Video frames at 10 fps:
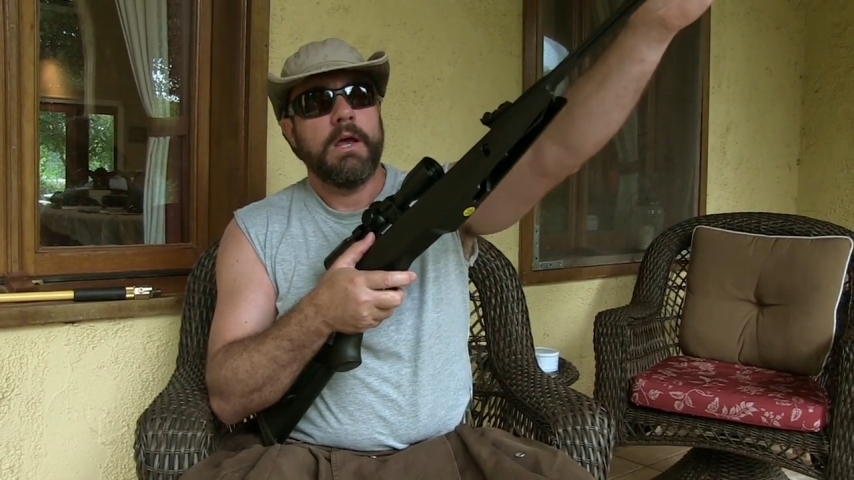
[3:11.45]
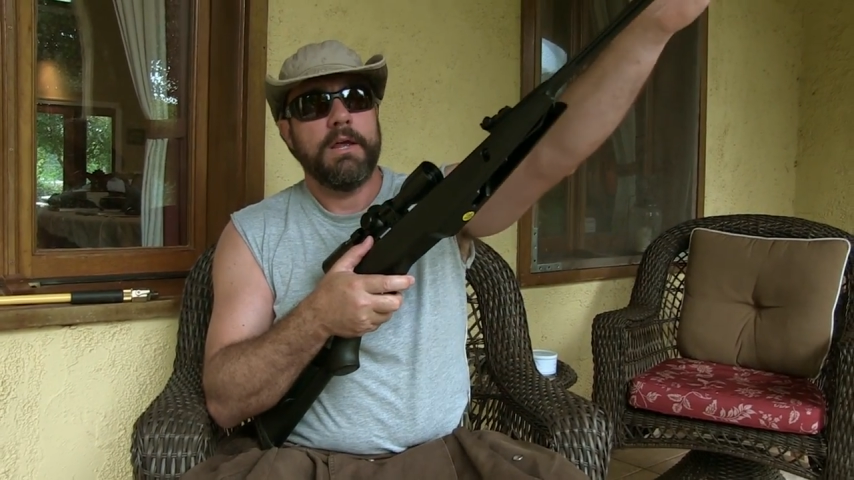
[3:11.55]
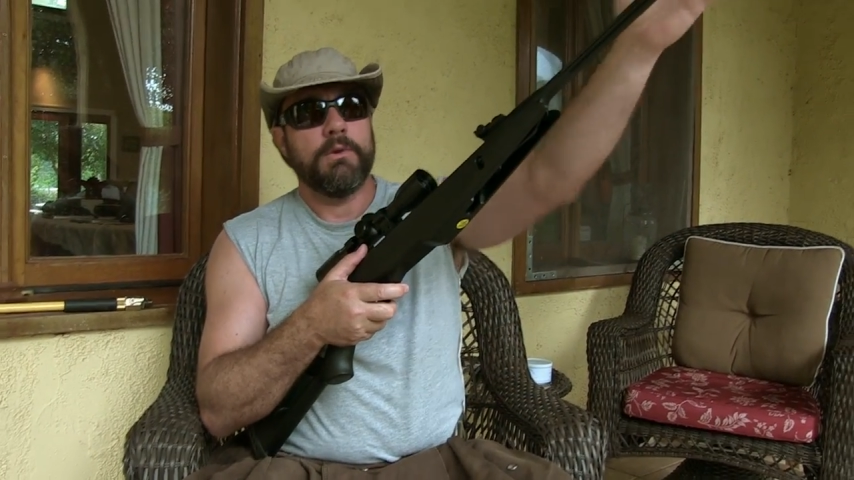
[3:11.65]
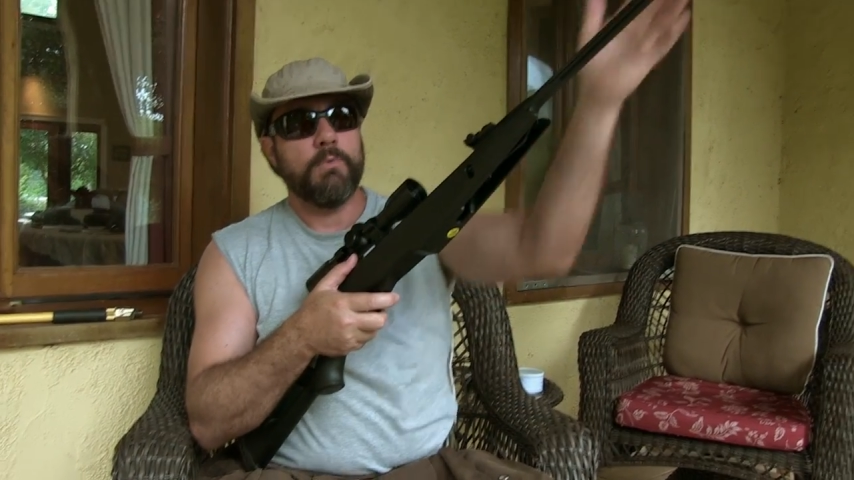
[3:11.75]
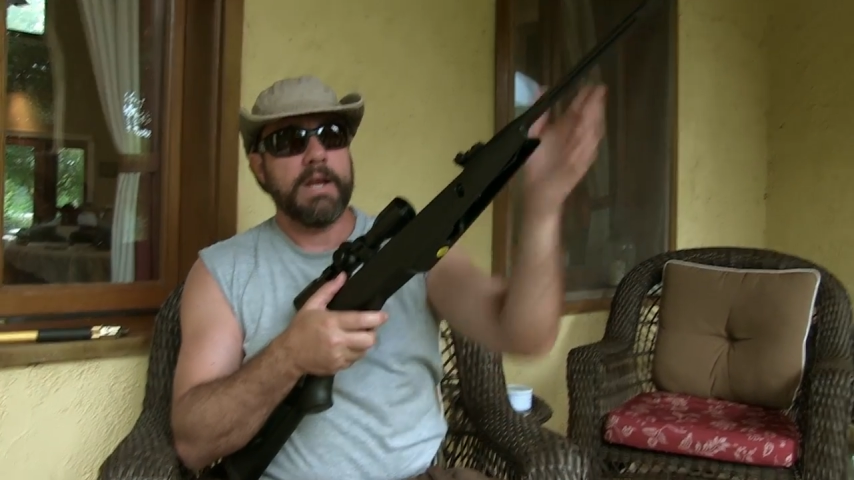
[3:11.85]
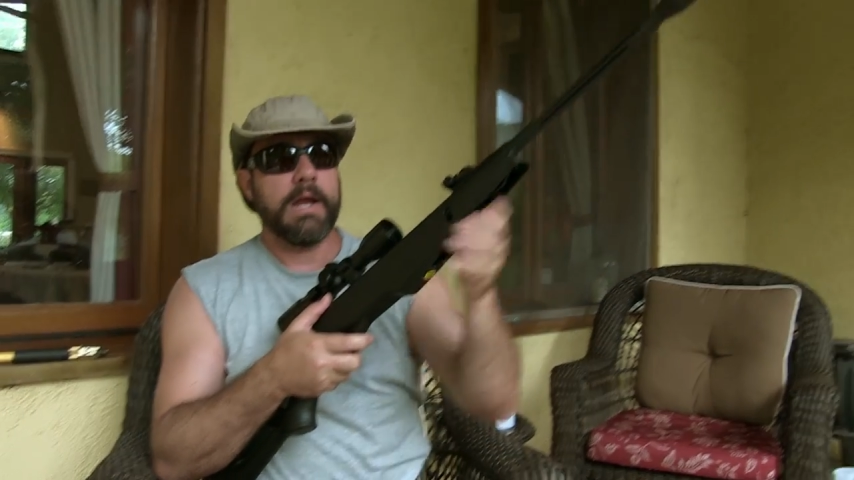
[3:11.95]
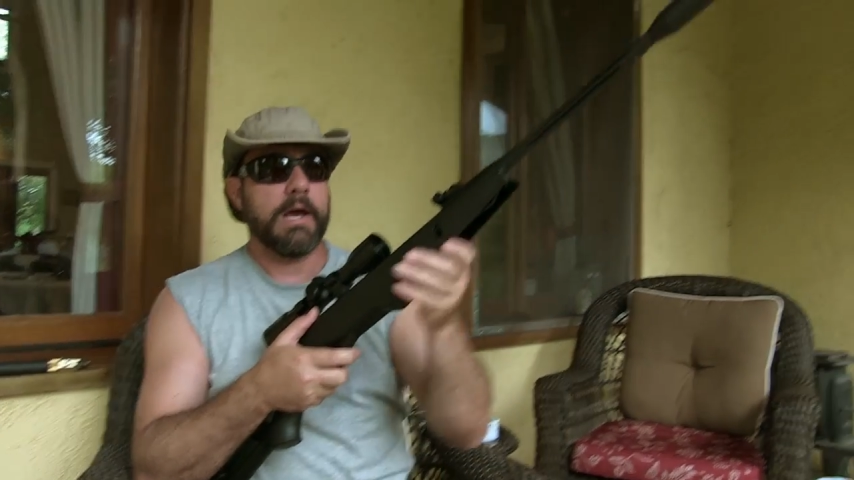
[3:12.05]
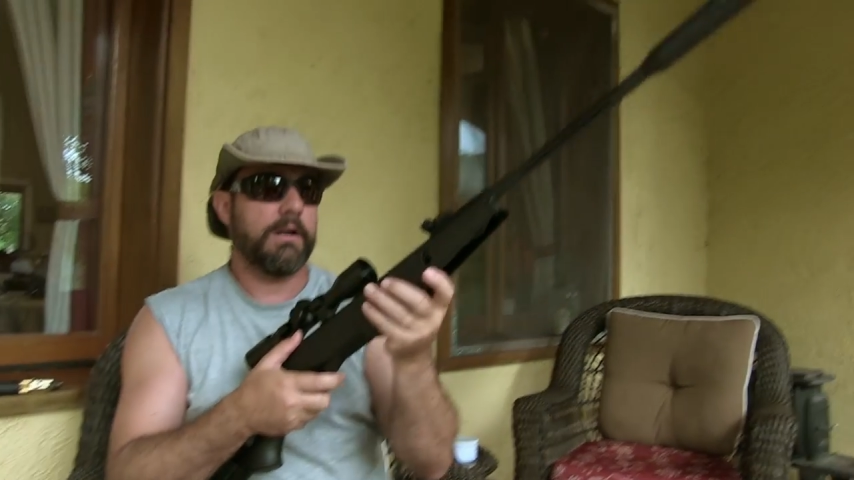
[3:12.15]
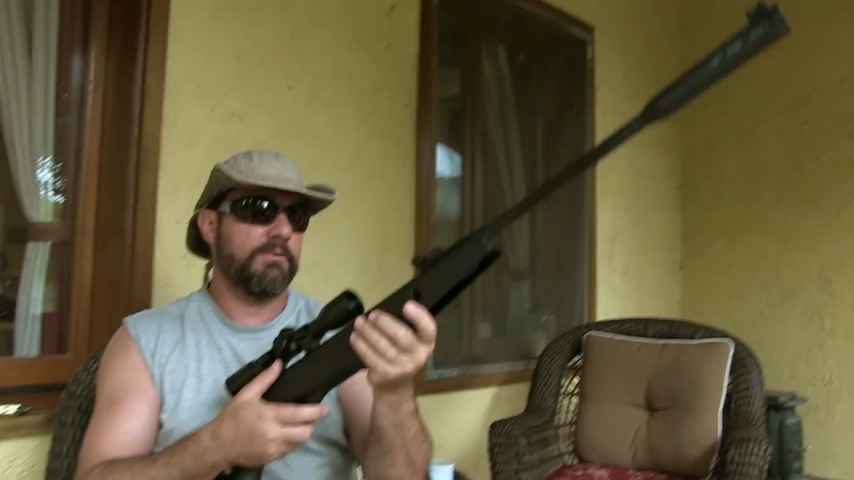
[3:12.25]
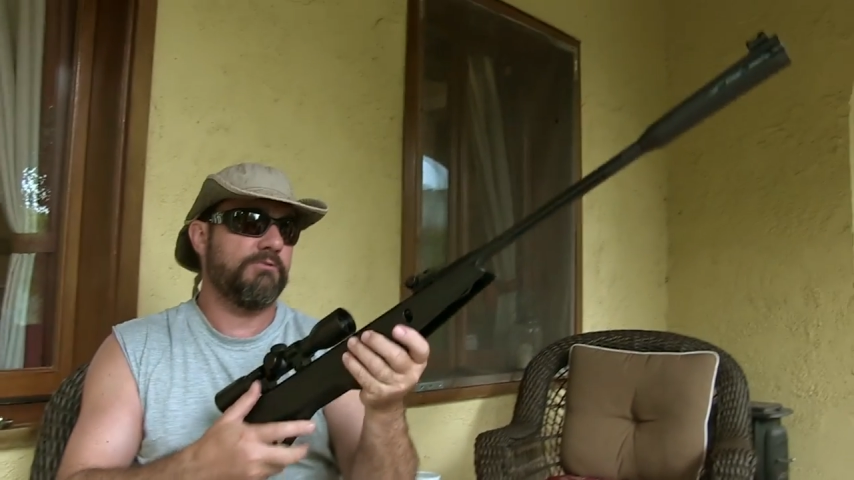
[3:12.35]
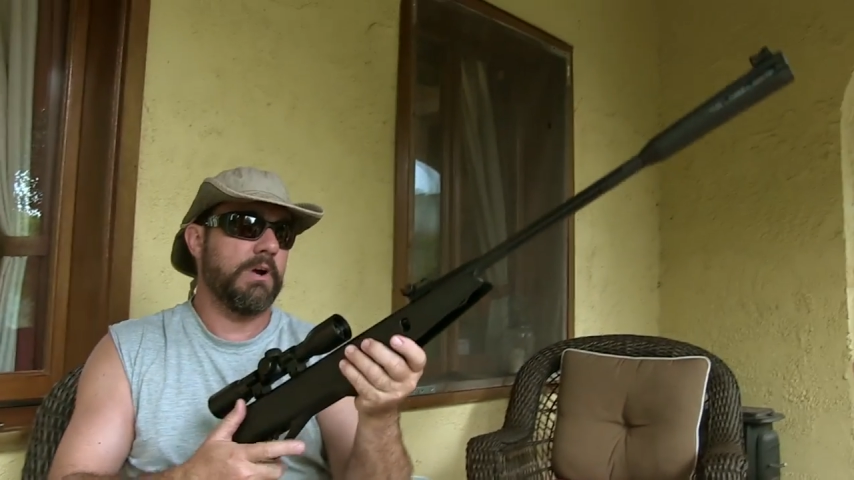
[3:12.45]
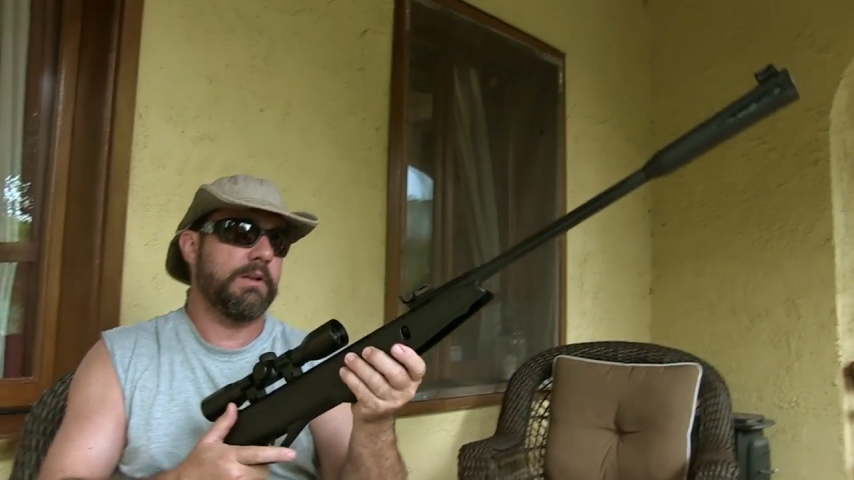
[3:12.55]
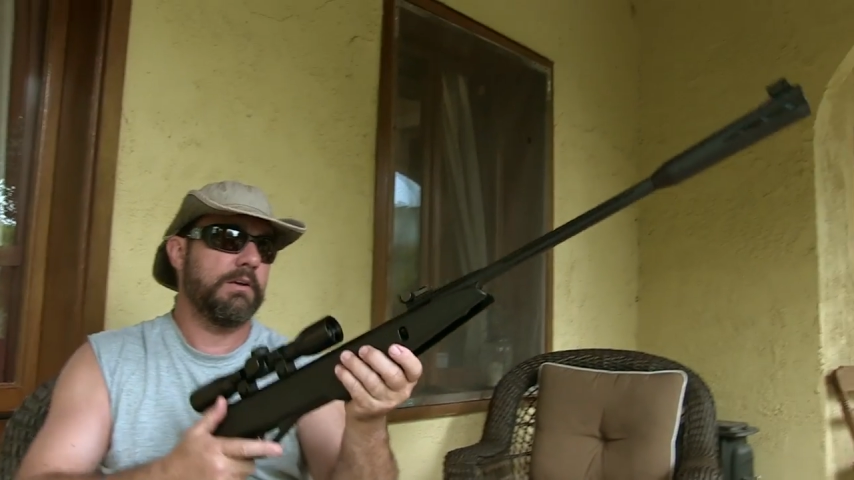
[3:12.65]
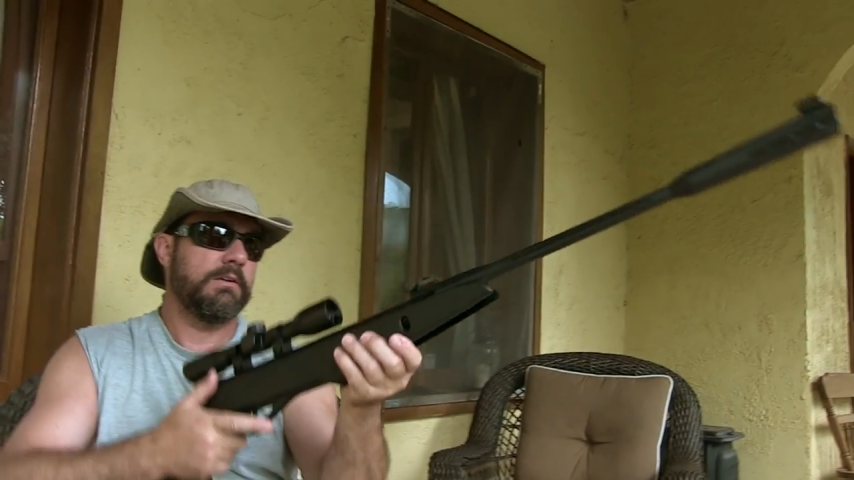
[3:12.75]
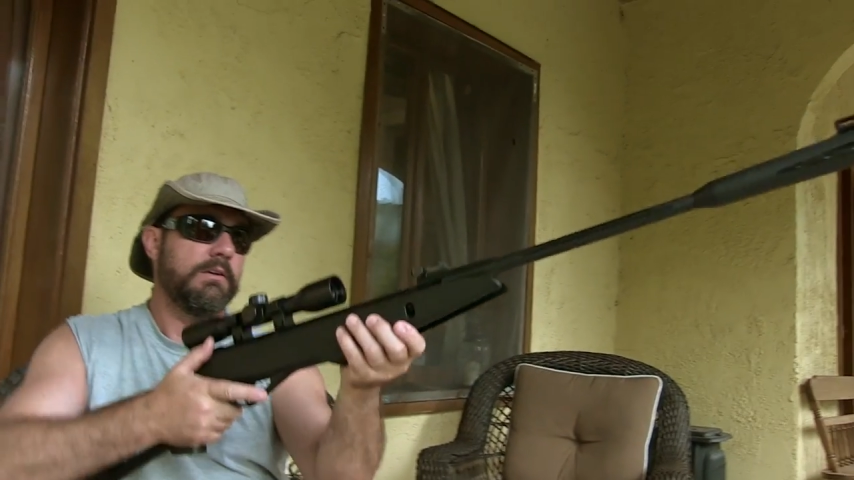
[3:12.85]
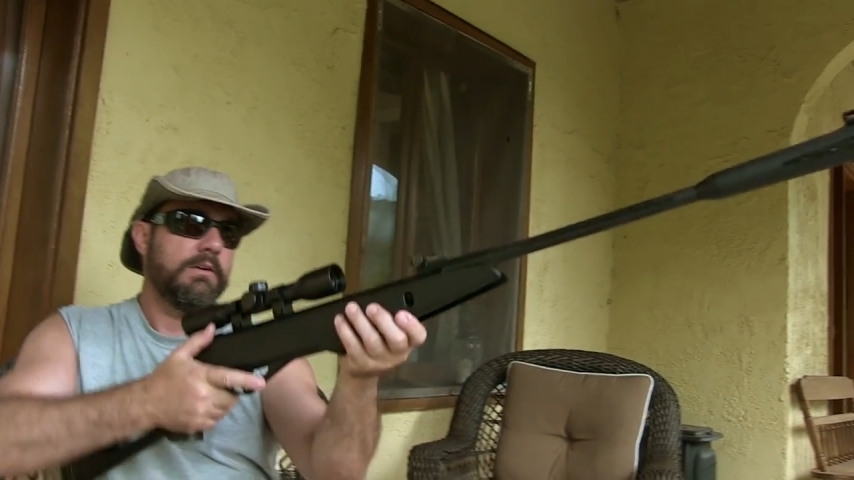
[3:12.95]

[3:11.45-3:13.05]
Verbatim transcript: and the weight out at the front,